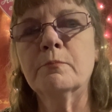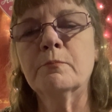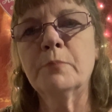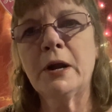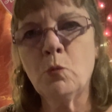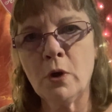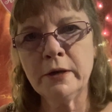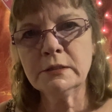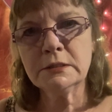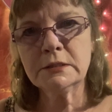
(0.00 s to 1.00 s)
But I want
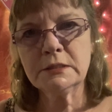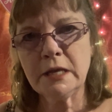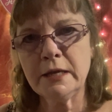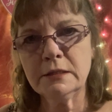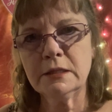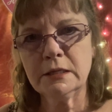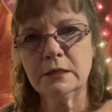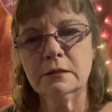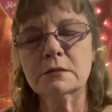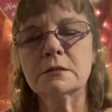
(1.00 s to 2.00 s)
to say
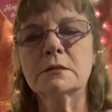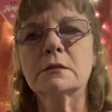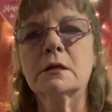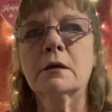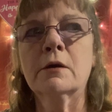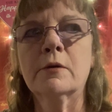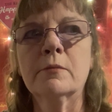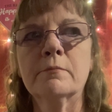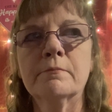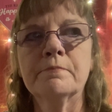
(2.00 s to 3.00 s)
this,
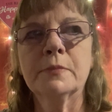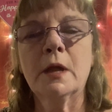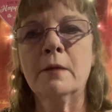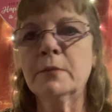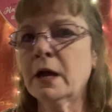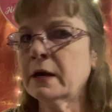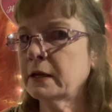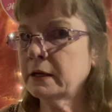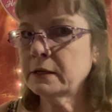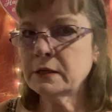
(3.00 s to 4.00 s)
I'm not
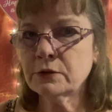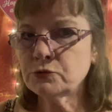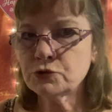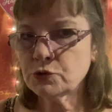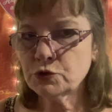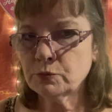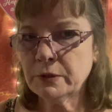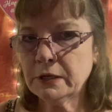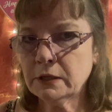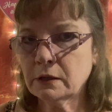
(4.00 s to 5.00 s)
on any other social
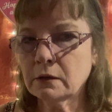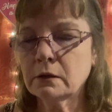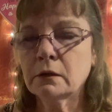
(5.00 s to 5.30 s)
media.